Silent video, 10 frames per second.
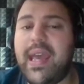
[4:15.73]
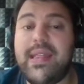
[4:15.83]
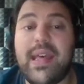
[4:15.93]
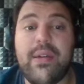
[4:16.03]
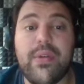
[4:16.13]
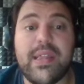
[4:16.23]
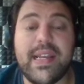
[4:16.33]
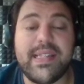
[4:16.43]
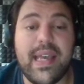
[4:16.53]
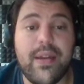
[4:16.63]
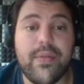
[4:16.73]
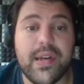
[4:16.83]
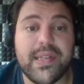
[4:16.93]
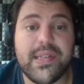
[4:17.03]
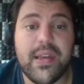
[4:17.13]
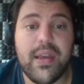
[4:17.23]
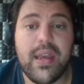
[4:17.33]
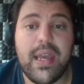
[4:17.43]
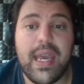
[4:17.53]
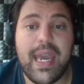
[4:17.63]
then what they said was,
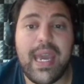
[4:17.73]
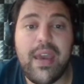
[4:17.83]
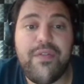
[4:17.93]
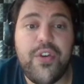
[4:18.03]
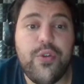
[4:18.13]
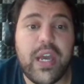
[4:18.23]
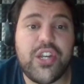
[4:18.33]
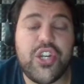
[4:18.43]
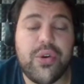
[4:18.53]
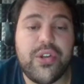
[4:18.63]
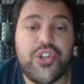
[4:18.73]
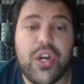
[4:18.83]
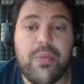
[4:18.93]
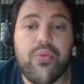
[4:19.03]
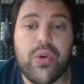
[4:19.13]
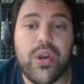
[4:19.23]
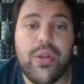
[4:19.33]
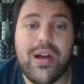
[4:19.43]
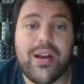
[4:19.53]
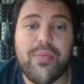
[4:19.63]
hey, if you like Shonen Jump, we're no
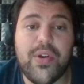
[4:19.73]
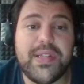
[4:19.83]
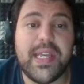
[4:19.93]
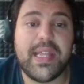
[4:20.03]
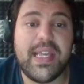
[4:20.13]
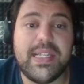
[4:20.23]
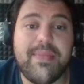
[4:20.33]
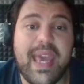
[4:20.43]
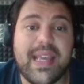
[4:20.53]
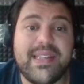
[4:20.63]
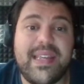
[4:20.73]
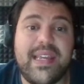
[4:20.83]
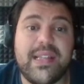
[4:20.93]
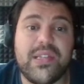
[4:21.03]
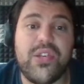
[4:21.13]
longer printing these magazines.